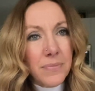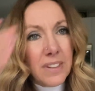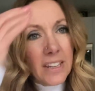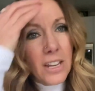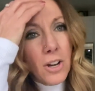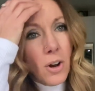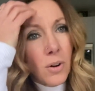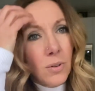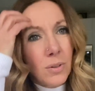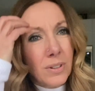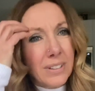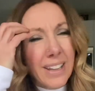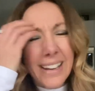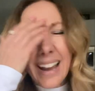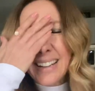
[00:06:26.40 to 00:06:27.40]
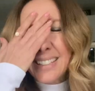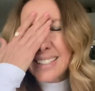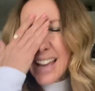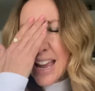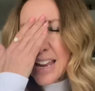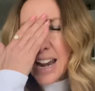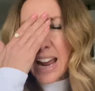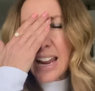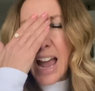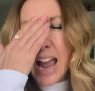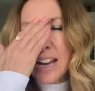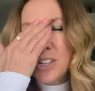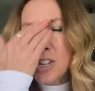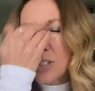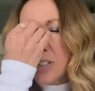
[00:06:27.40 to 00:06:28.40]
You know, like I said, I,
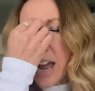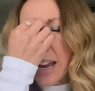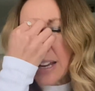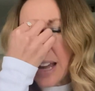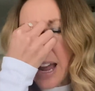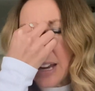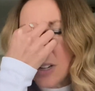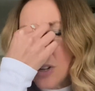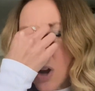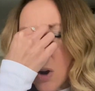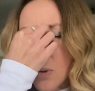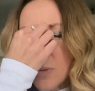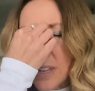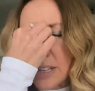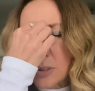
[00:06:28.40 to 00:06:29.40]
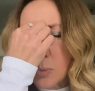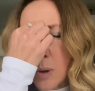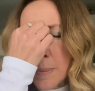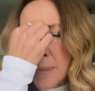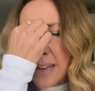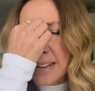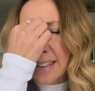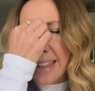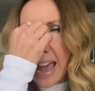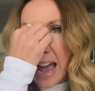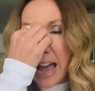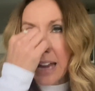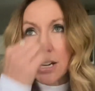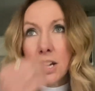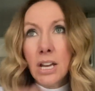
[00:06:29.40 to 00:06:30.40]
I just, I, I know these women
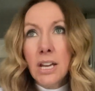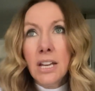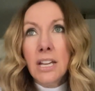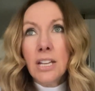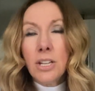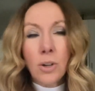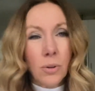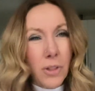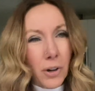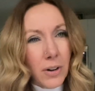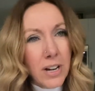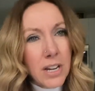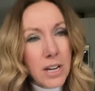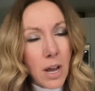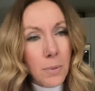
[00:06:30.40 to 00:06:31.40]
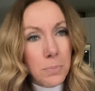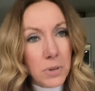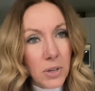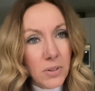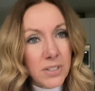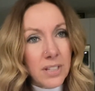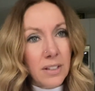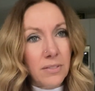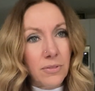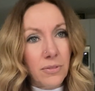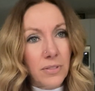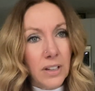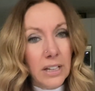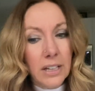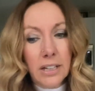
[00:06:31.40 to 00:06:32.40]
that, you know, they're in
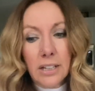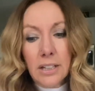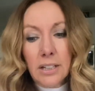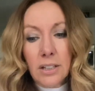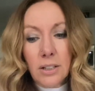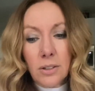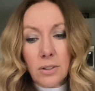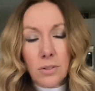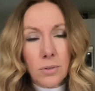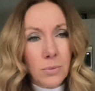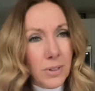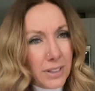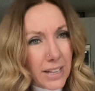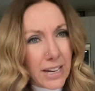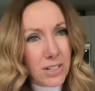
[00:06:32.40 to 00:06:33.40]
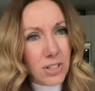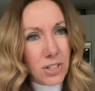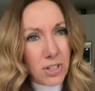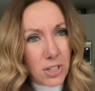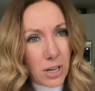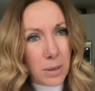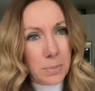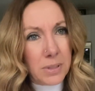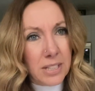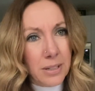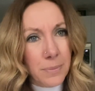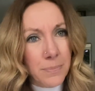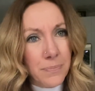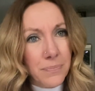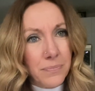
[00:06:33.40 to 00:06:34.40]
abusive relationships.
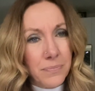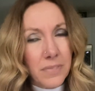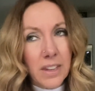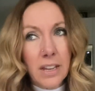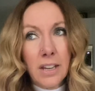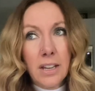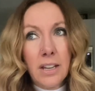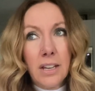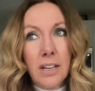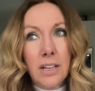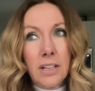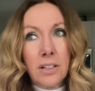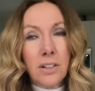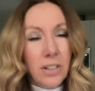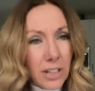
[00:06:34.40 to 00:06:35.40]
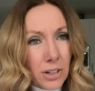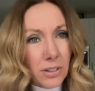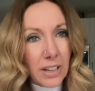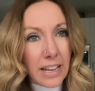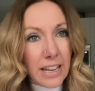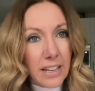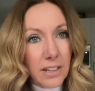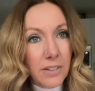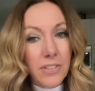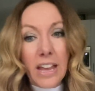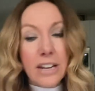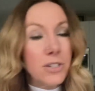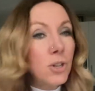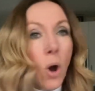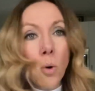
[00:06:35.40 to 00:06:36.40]
Clearly,
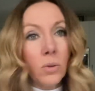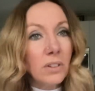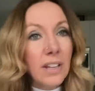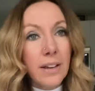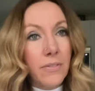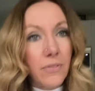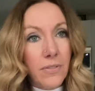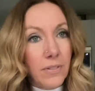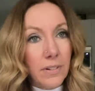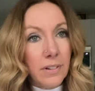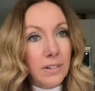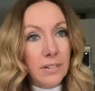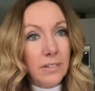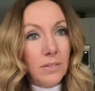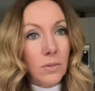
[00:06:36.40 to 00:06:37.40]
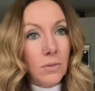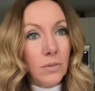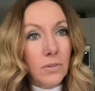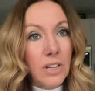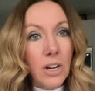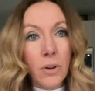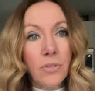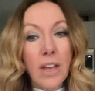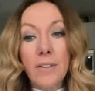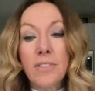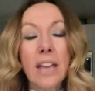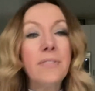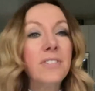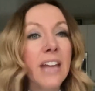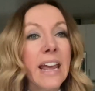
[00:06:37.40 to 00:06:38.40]
they don't live, you know, they,
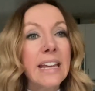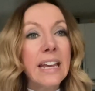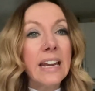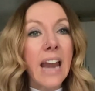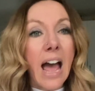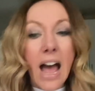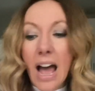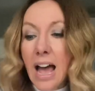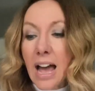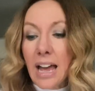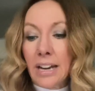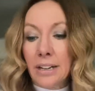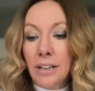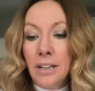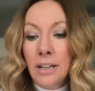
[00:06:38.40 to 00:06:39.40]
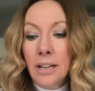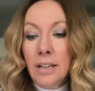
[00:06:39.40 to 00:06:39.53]
they've taken on